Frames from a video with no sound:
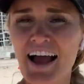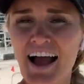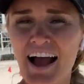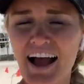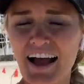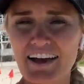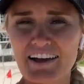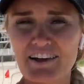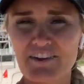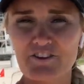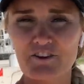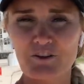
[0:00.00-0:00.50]

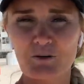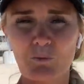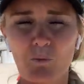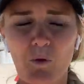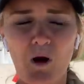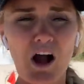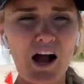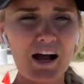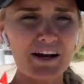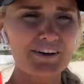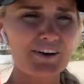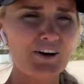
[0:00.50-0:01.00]
I either
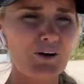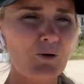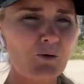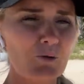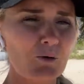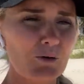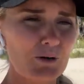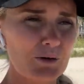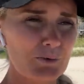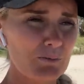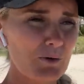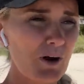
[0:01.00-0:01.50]
walk
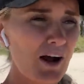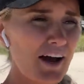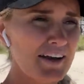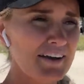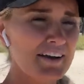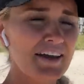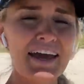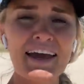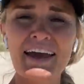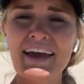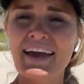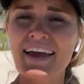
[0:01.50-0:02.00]
or run
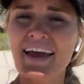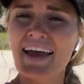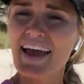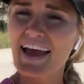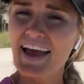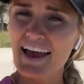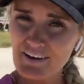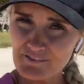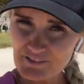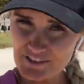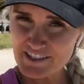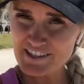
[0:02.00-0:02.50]

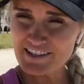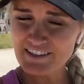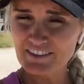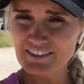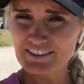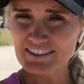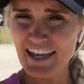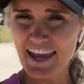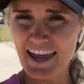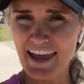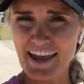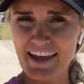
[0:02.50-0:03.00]
every single
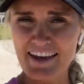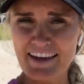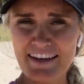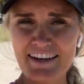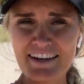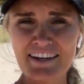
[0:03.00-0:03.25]
day.